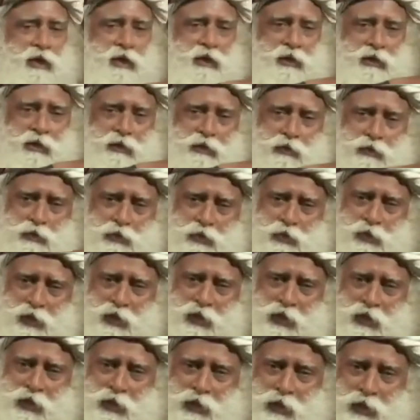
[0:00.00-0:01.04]
there in
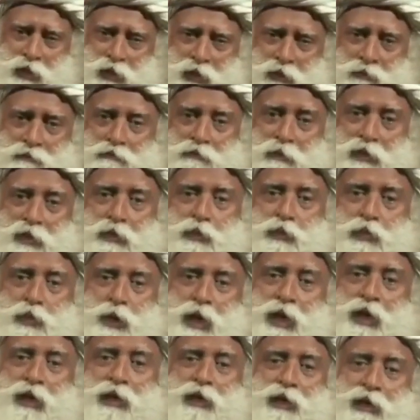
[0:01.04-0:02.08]
rural India for a
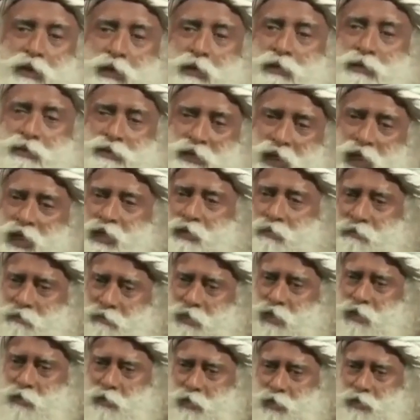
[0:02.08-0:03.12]
very long
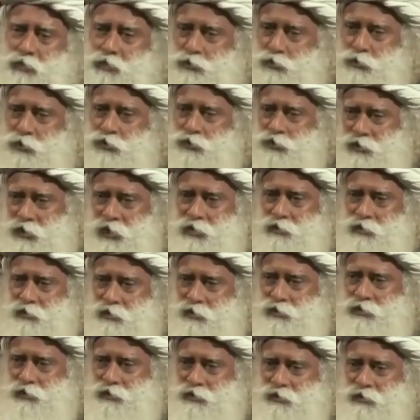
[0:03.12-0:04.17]
time. I want you to
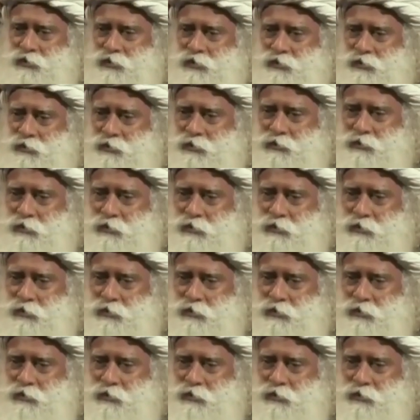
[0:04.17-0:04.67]
understand this.